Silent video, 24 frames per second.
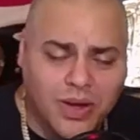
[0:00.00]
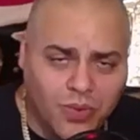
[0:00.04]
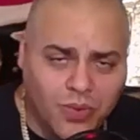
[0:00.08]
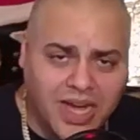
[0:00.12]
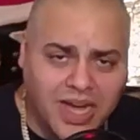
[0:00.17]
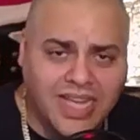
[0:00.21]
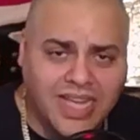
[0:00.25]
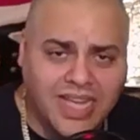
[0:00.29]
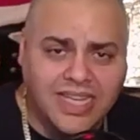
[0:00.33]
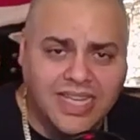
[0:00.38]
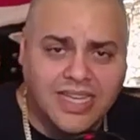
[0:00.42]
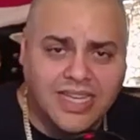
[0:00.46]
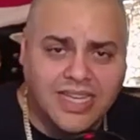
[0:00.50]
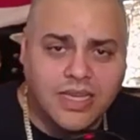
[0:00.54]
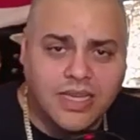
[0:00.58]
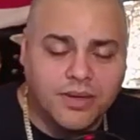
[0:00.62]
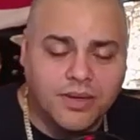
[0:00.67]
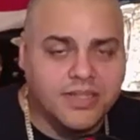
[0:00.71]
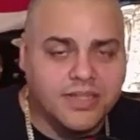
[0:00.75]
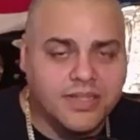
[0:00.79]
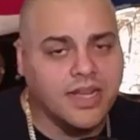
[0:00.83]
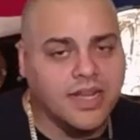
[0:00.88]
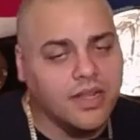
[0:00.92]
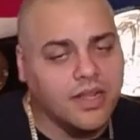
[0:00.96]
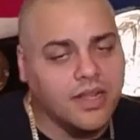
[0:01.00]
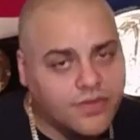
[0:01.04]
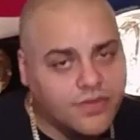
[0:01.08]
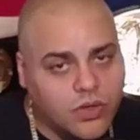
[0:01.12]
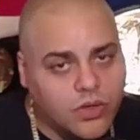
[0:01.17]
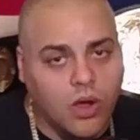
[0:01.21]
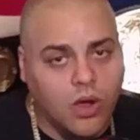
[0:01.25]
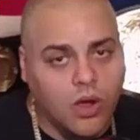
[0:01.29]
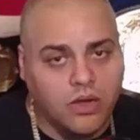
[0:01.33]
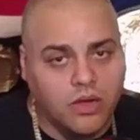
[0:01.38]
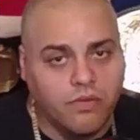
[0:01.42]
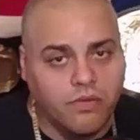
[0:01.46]
Why? Because I love
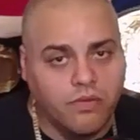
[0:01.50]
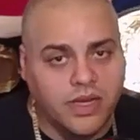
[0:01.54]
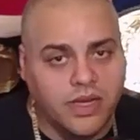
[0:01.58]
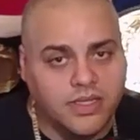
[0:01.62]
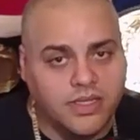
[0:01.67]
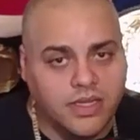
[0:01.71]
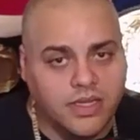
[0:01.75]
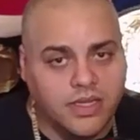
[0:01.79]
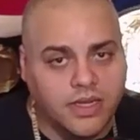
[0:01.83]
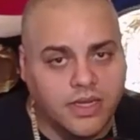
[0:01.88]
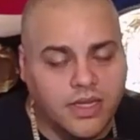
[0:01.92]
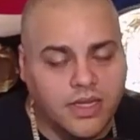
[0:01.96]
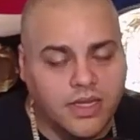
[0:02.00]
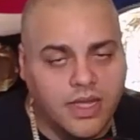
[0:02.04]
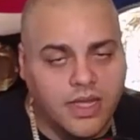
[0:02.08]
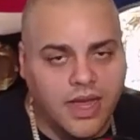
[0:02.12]
talking wrestling.